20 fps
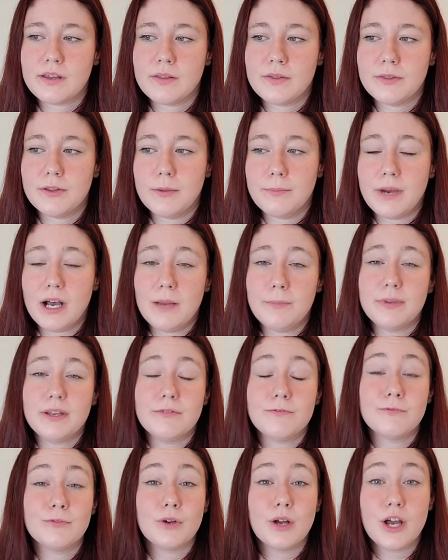There might be
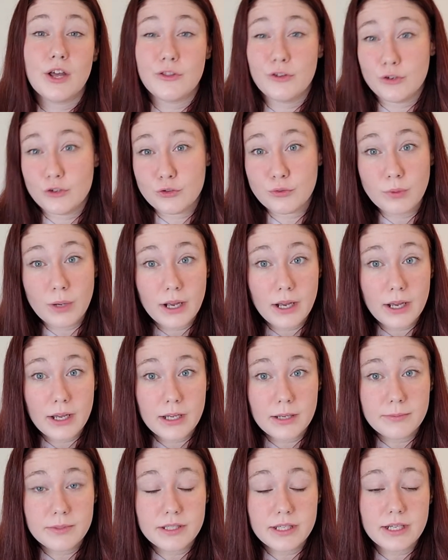for other
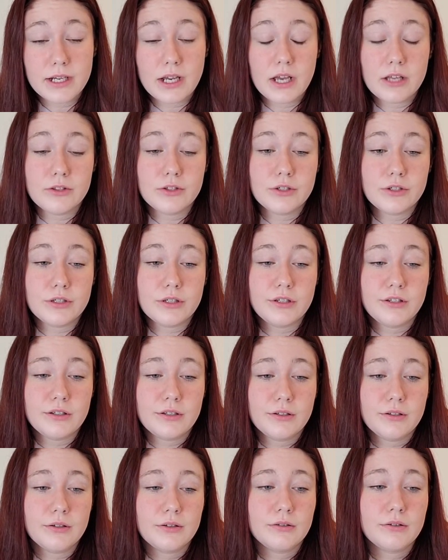tribes and other
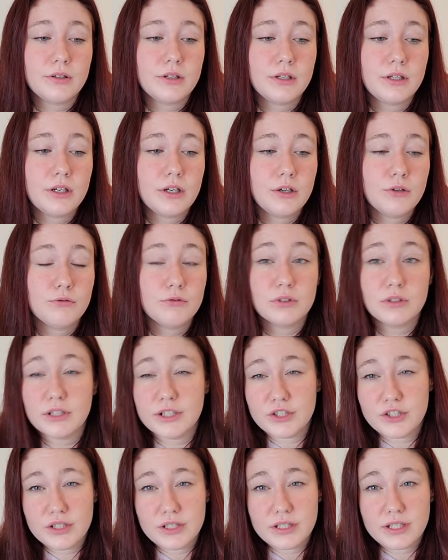
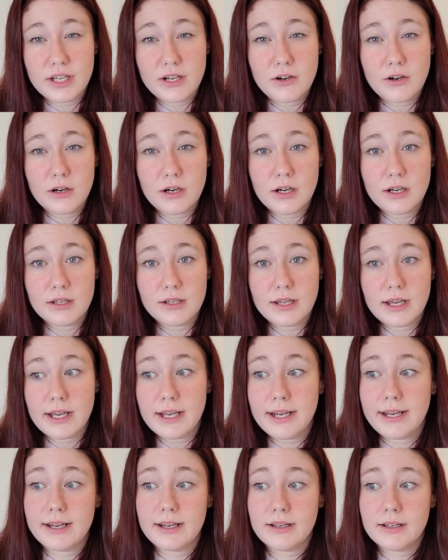religions that aren't
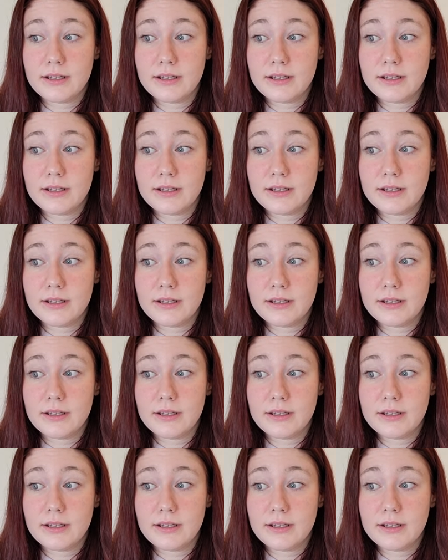like